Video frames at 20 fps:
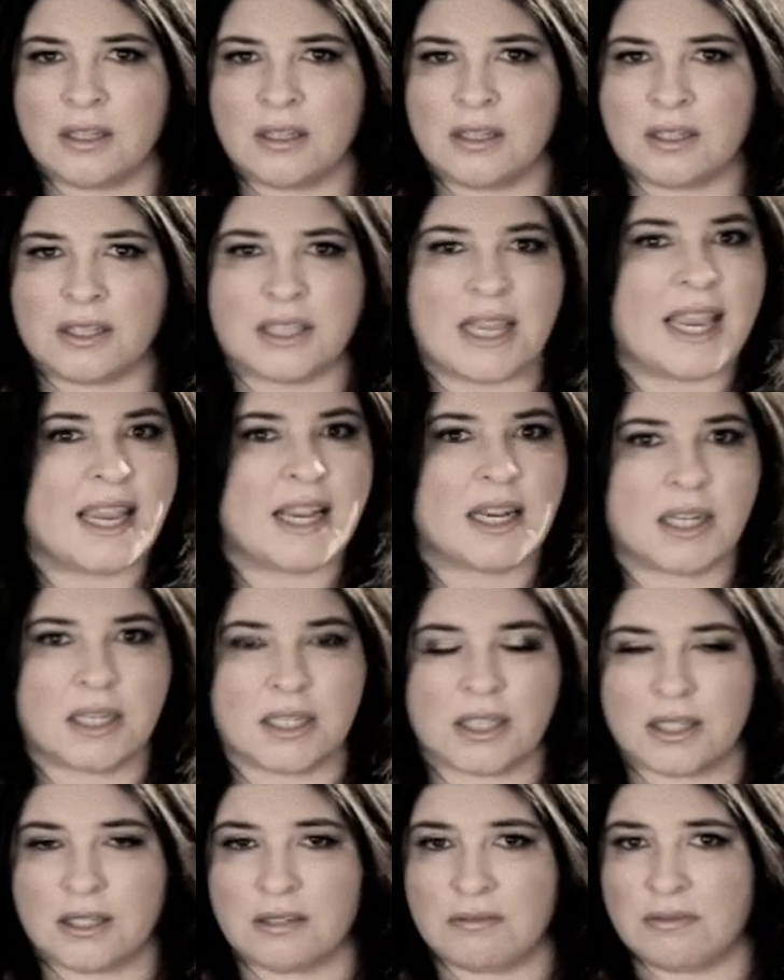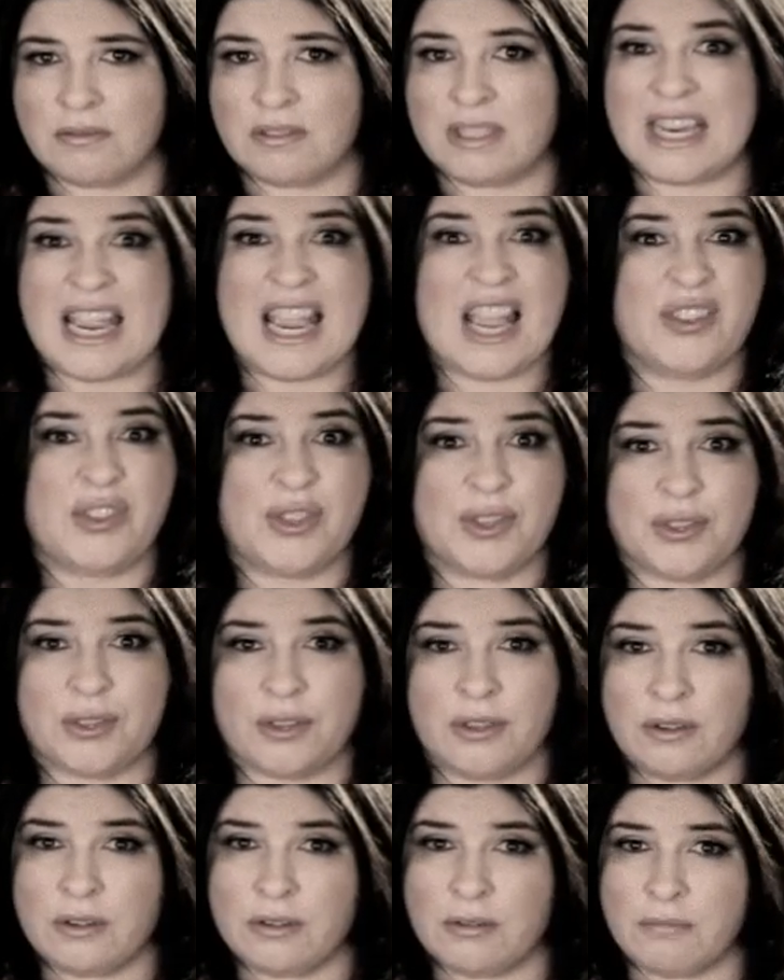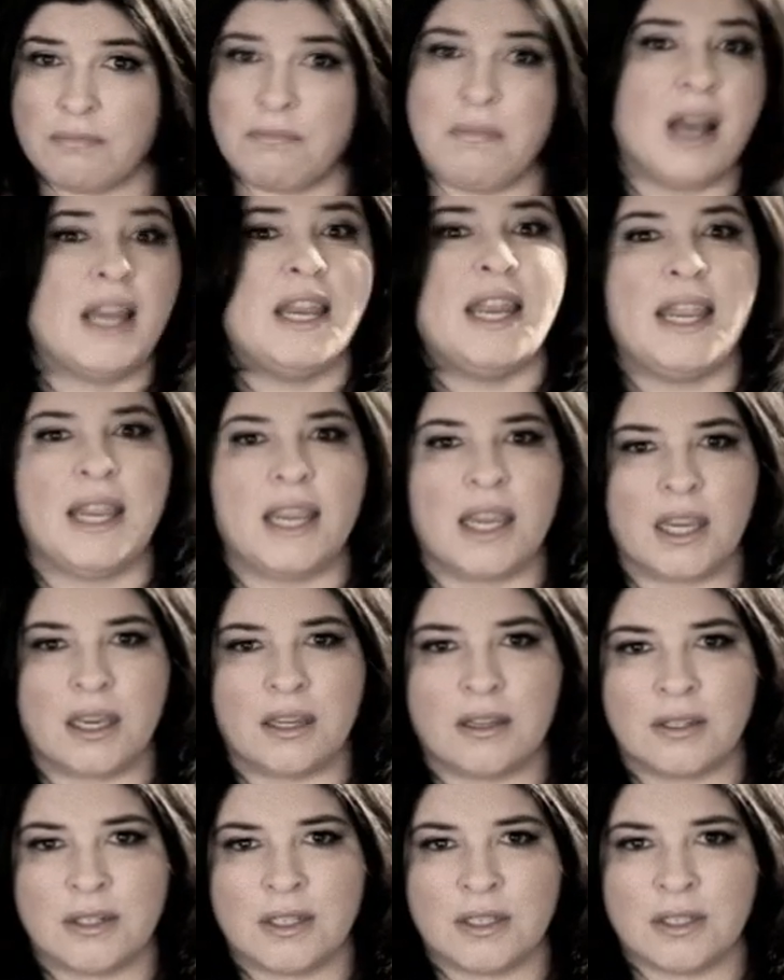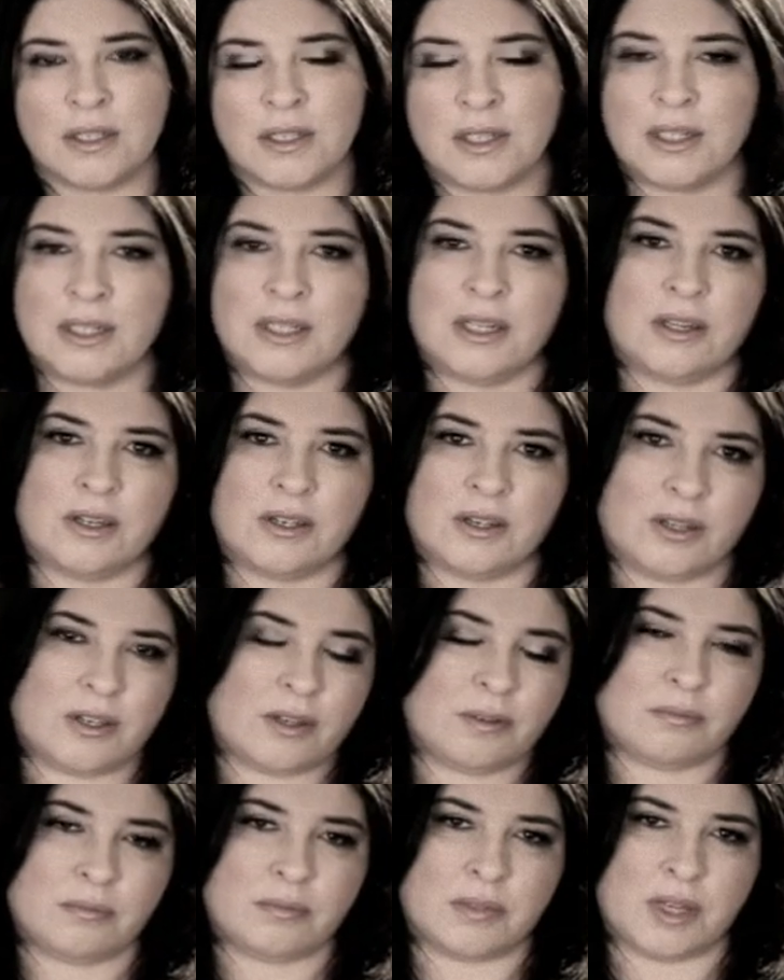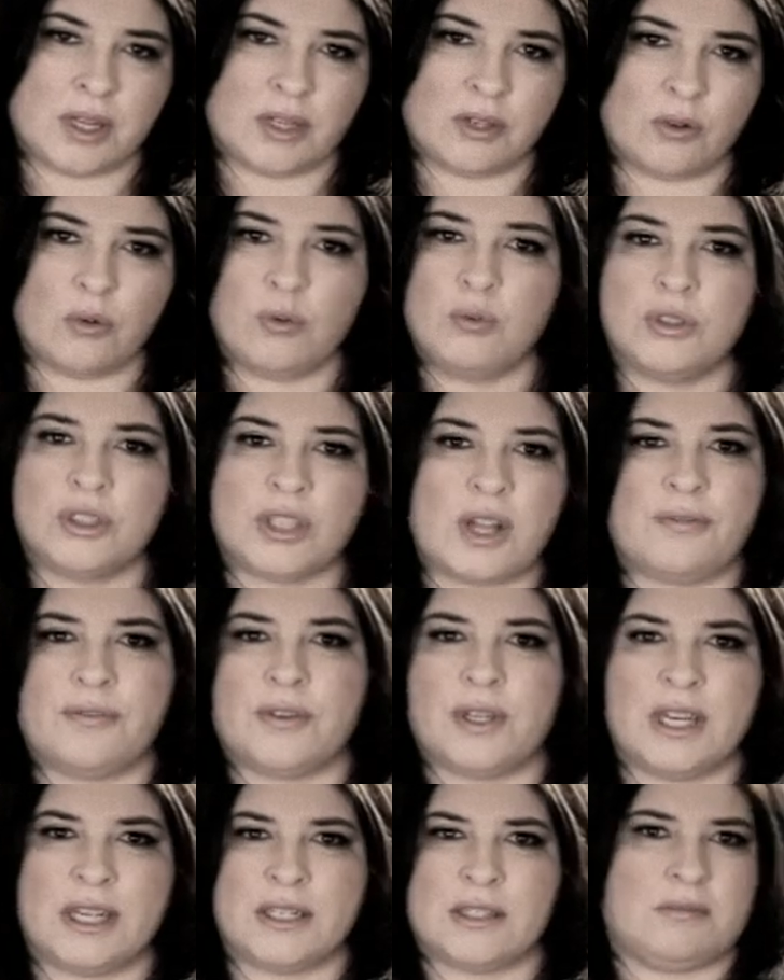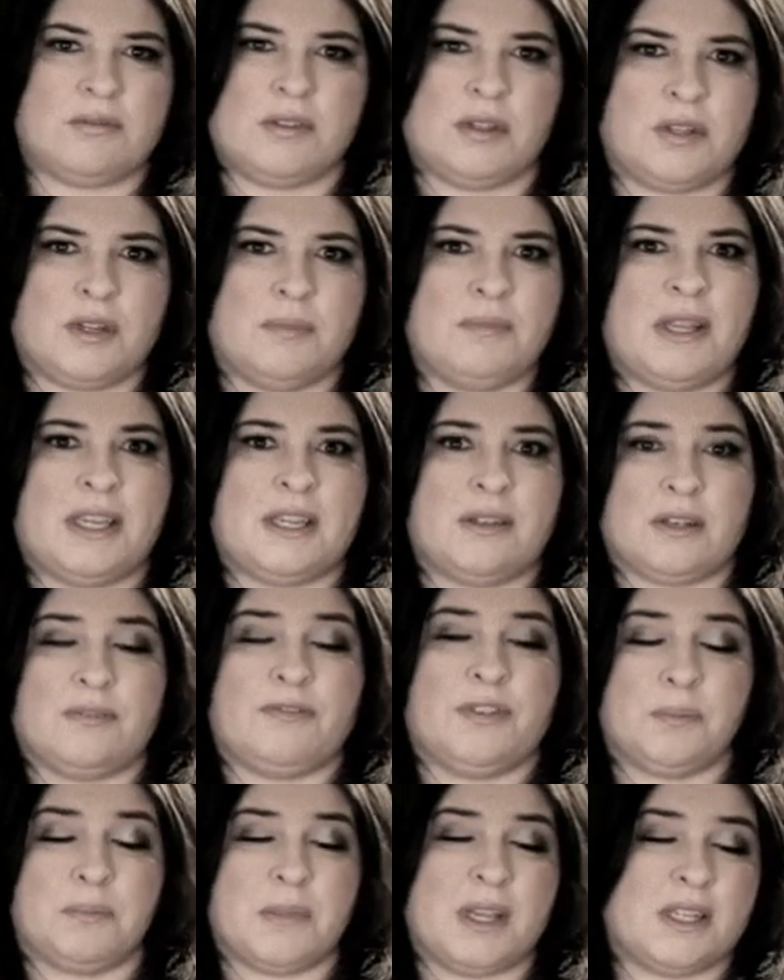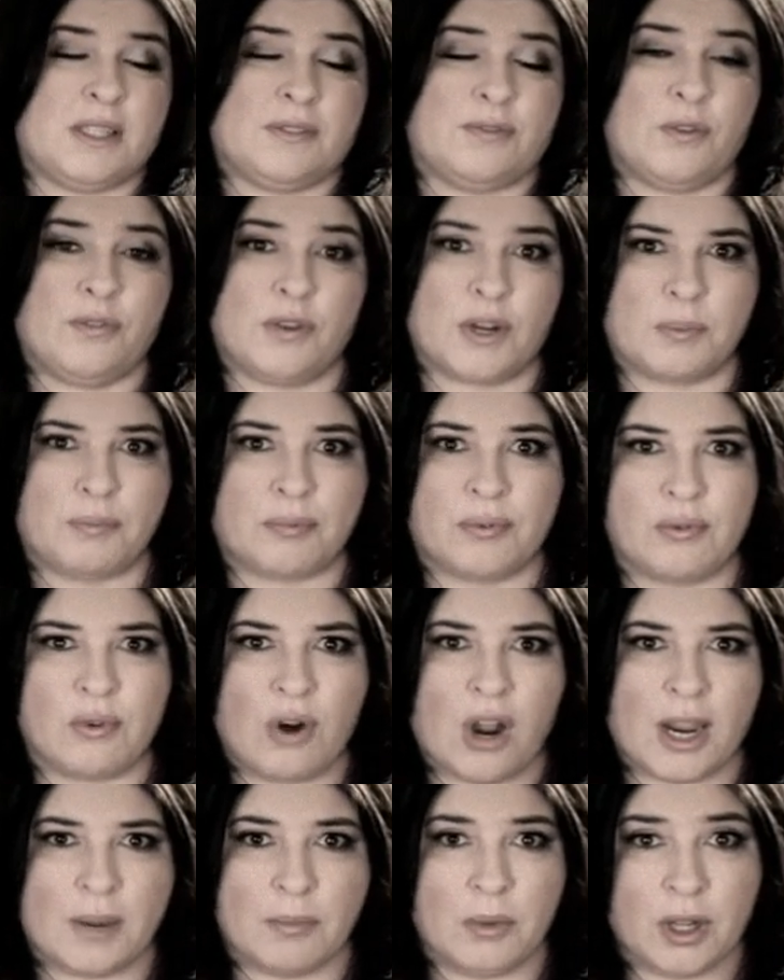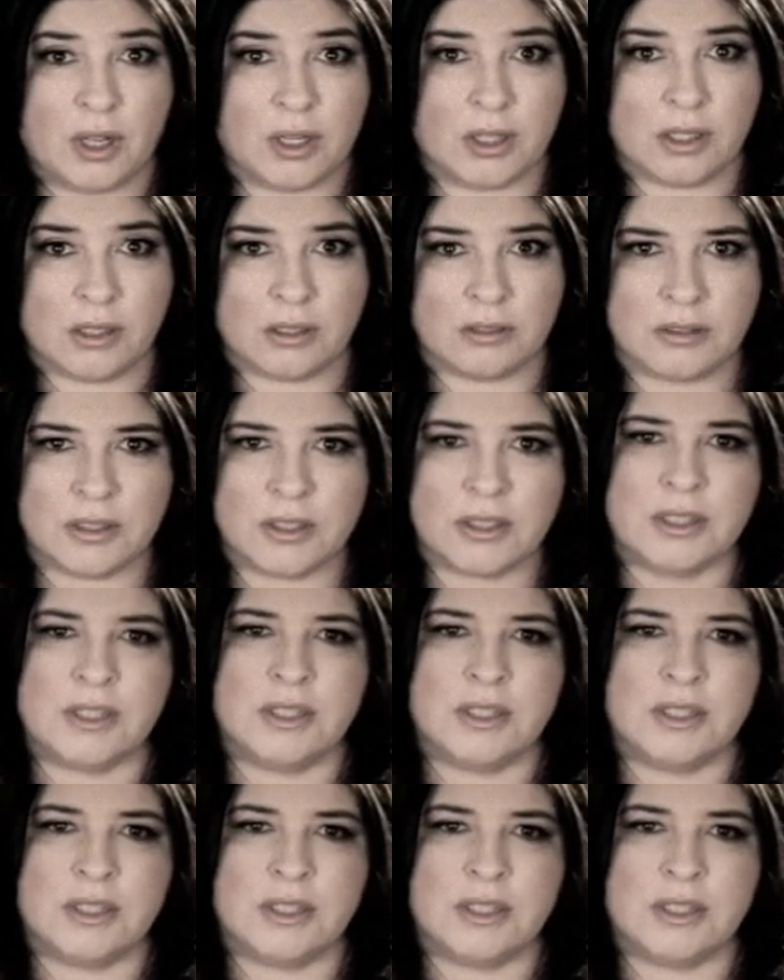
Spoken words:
sex, death, money, and all stuff that can make us feel very primal.